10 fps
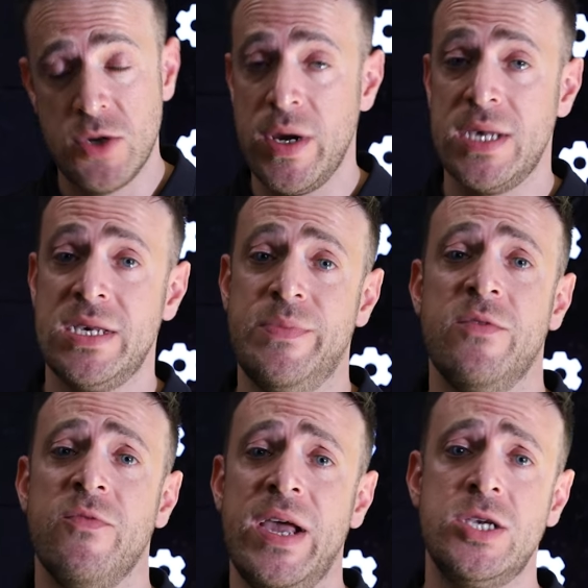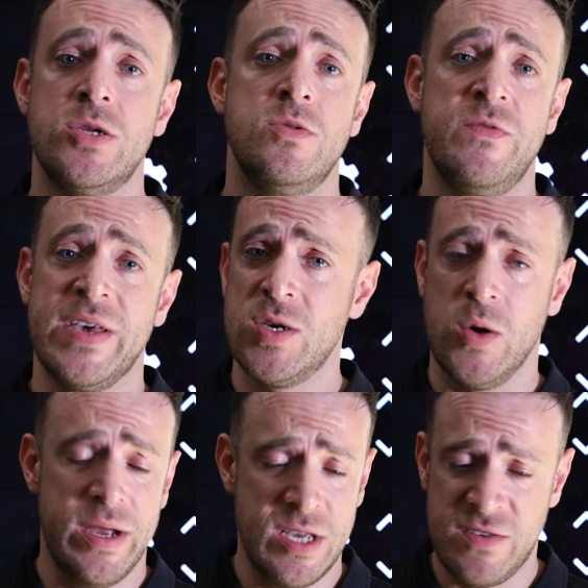addressed it, but regional
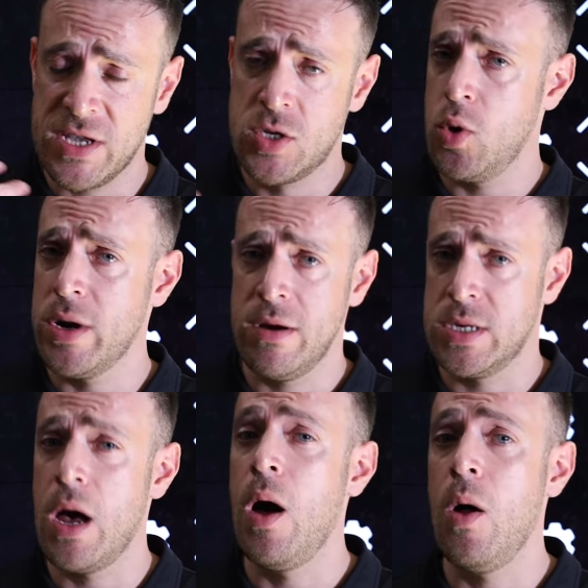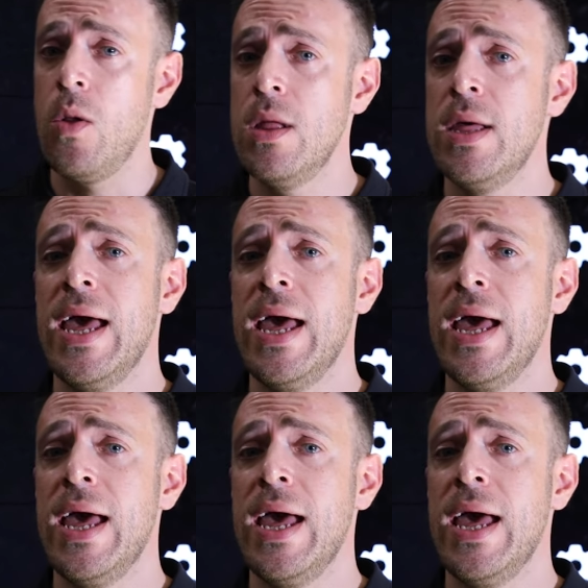Victoria, just Victoria as a whole,